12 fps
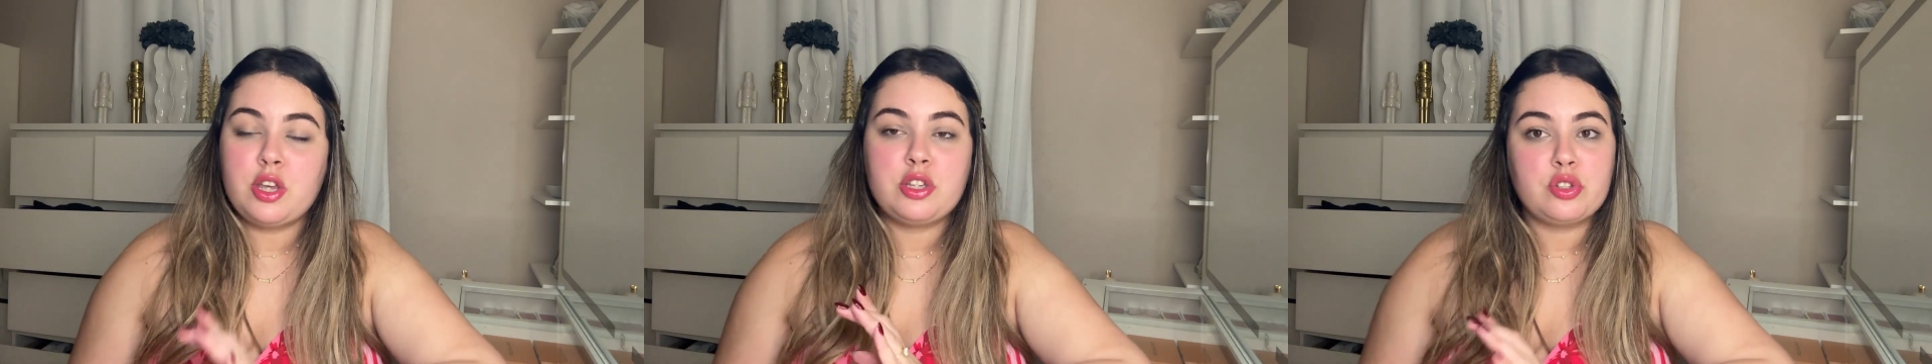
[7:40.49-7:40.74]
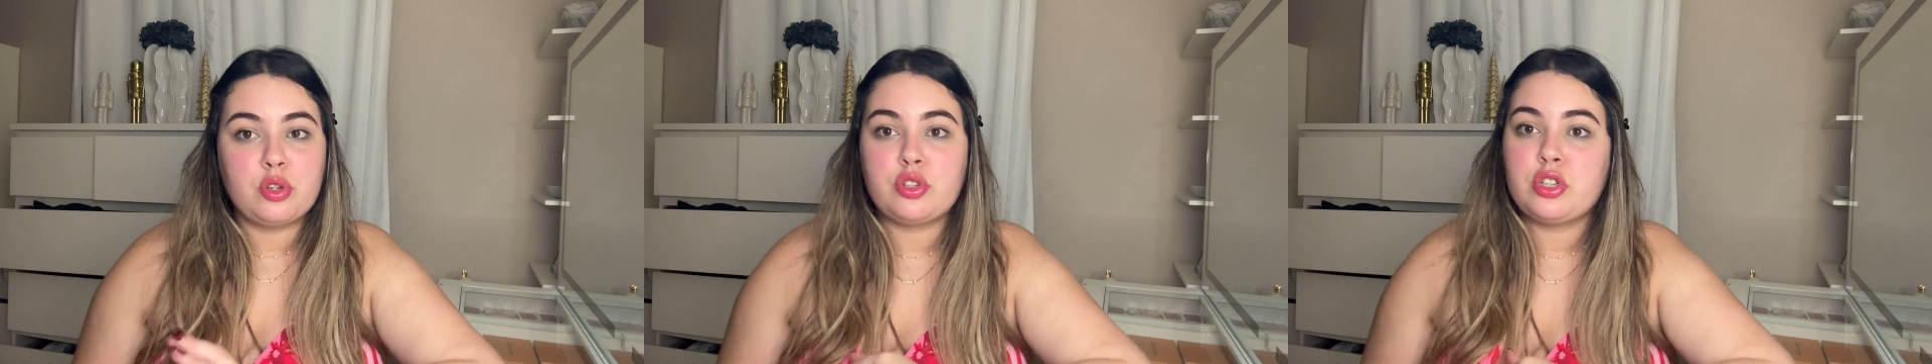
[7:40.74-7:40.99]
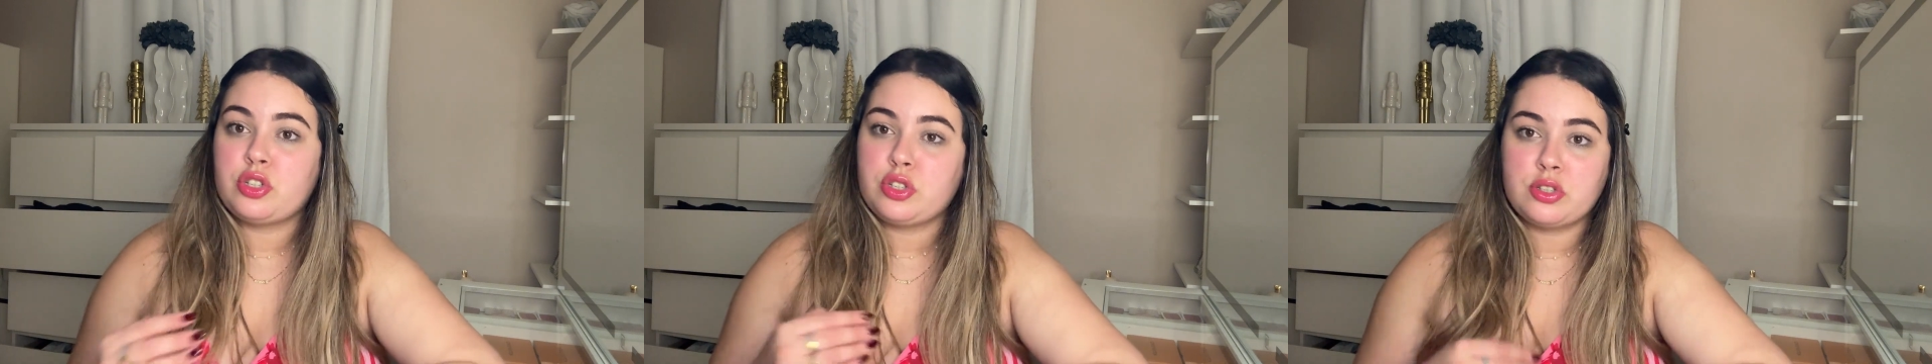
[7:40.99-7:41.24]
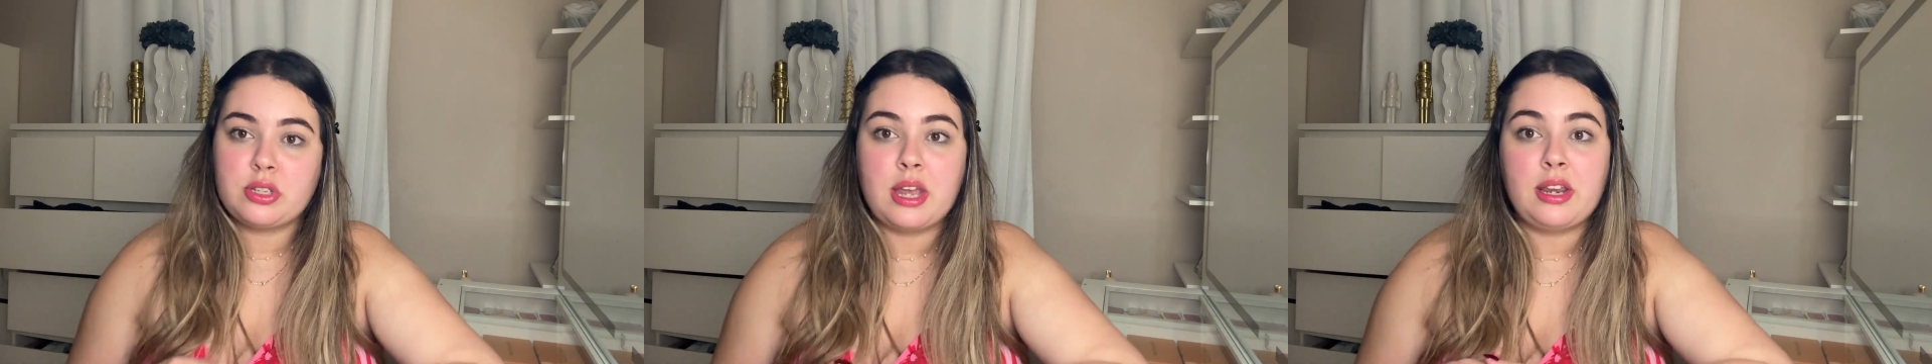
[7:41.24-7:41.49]
so she's
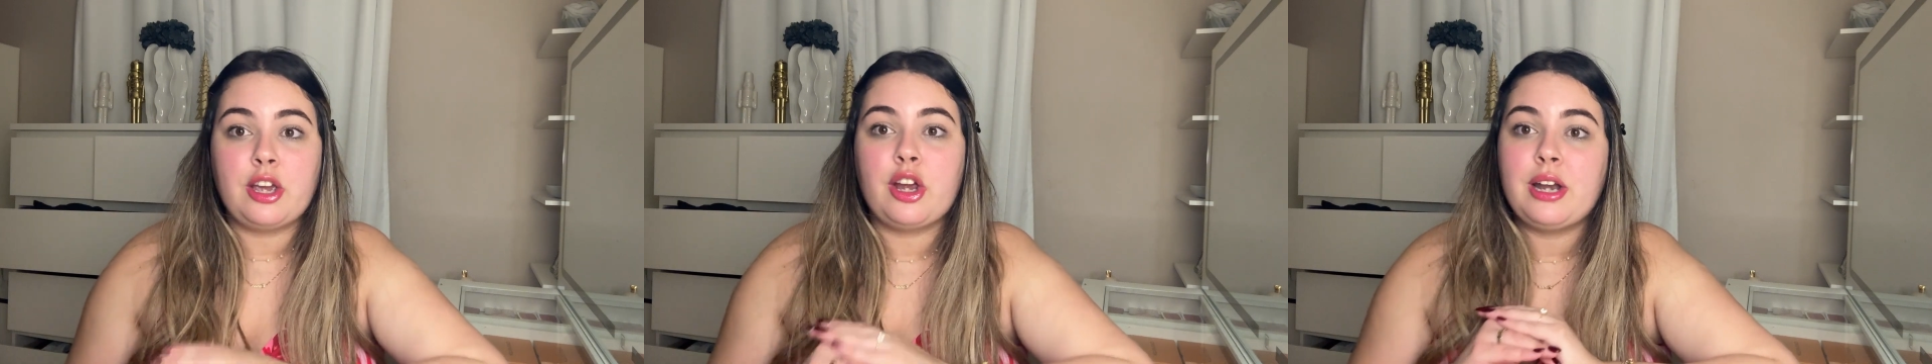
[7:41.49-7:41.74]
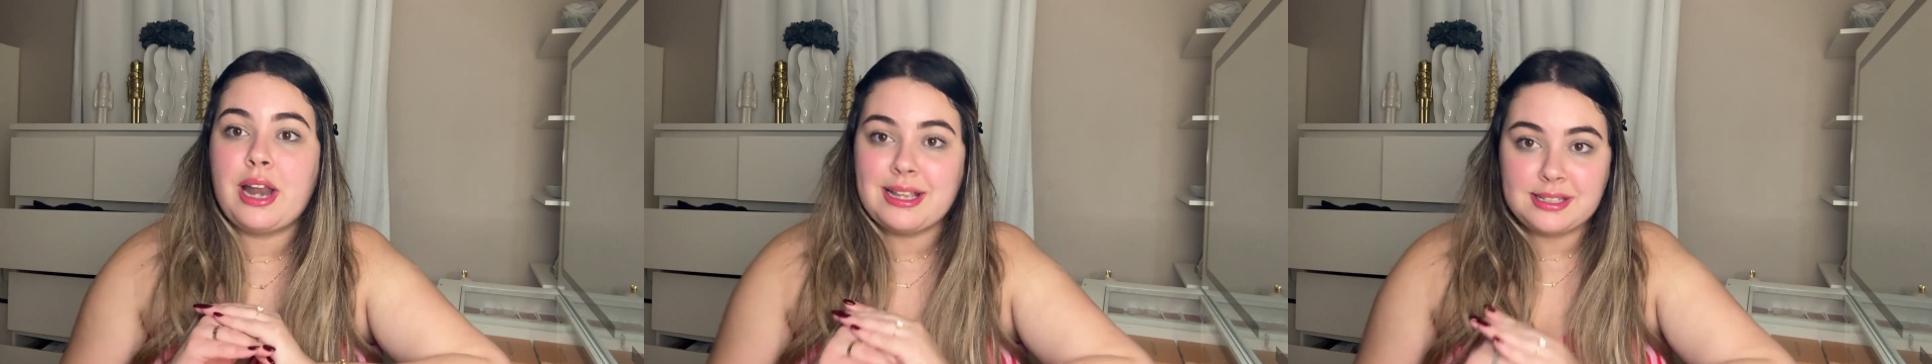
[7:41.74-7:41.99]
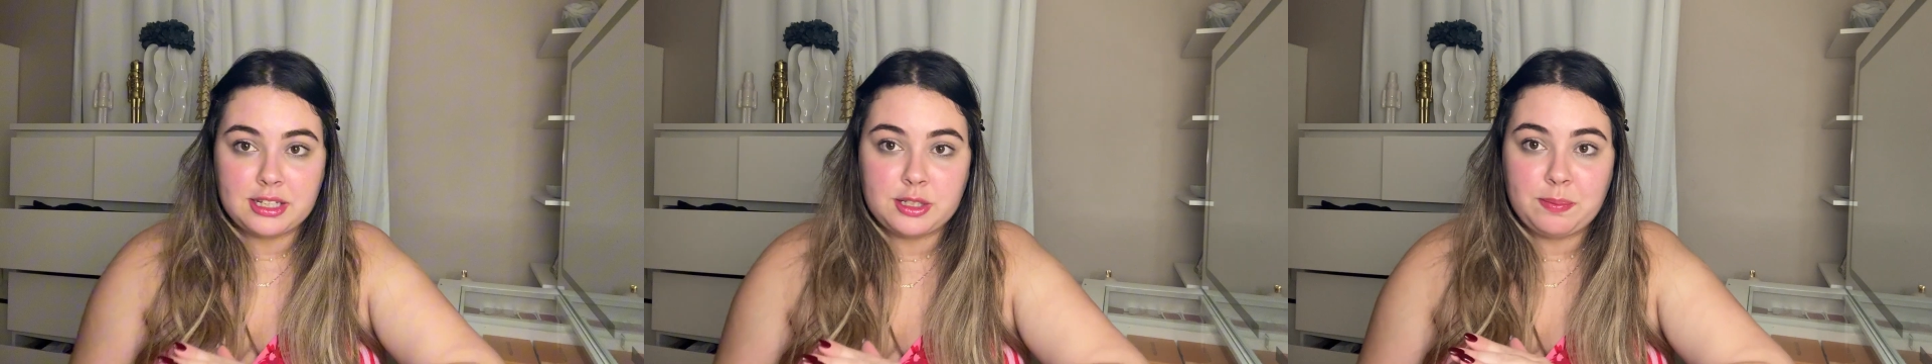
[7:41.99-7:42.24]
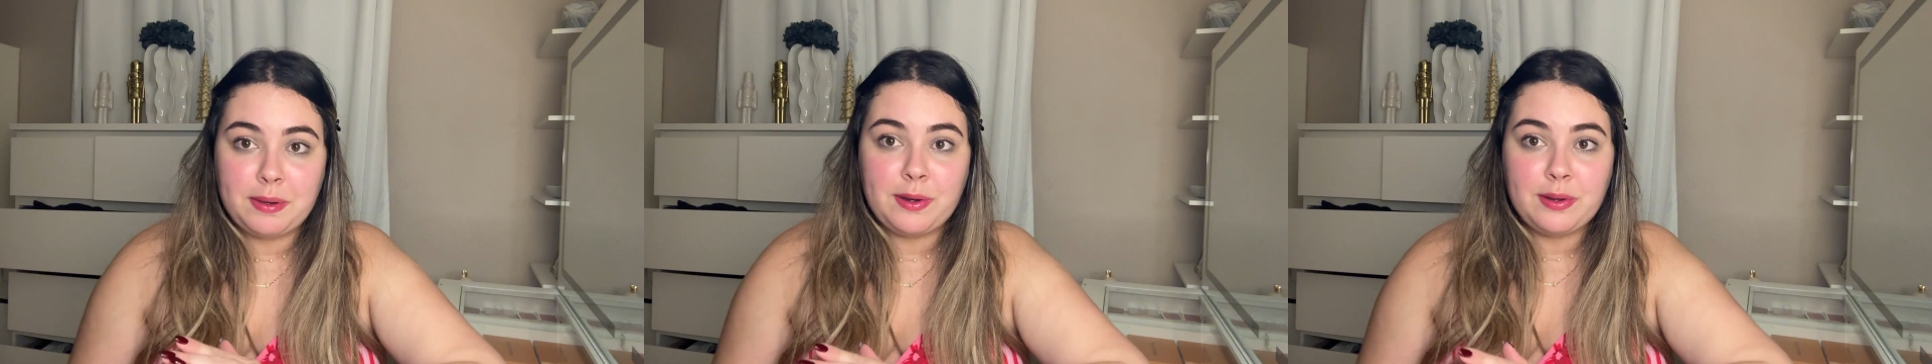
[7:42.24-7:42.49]
just getting her last
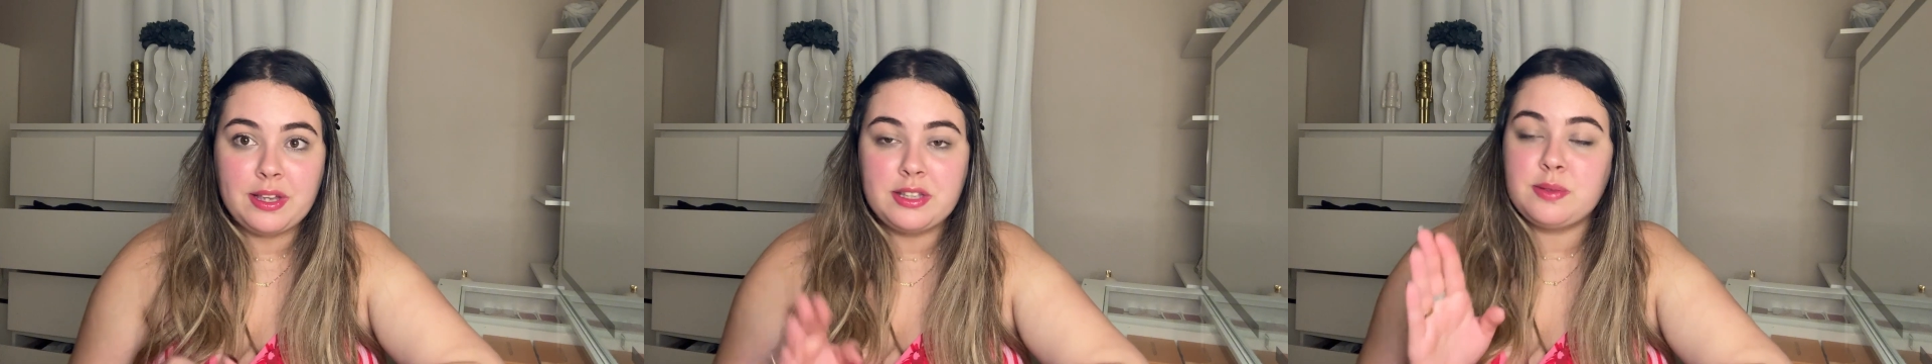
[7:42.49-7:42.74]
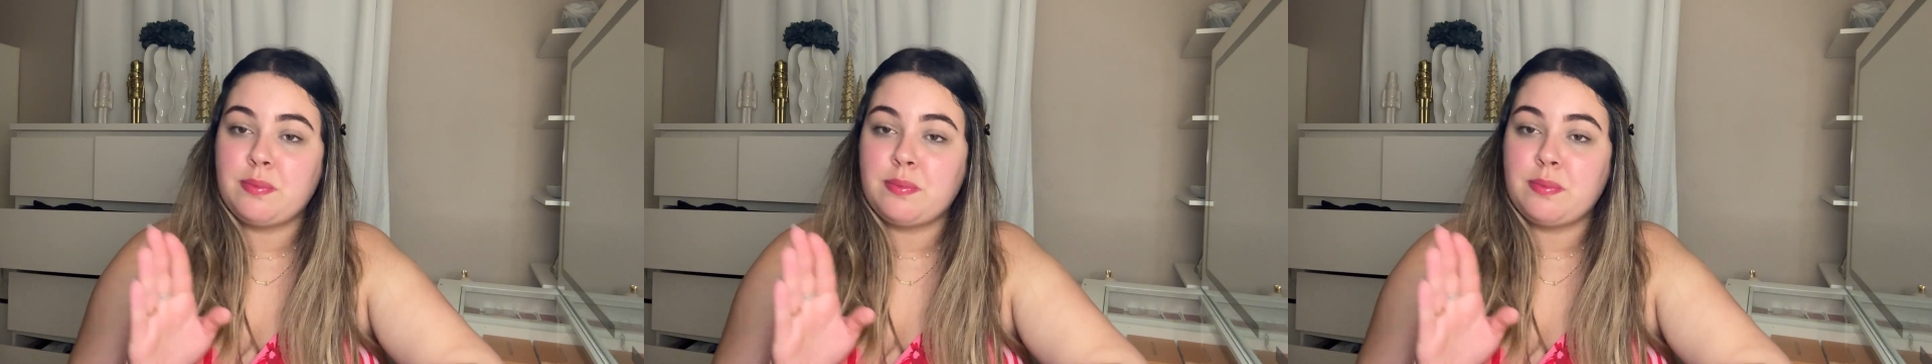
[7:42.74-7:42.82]
experience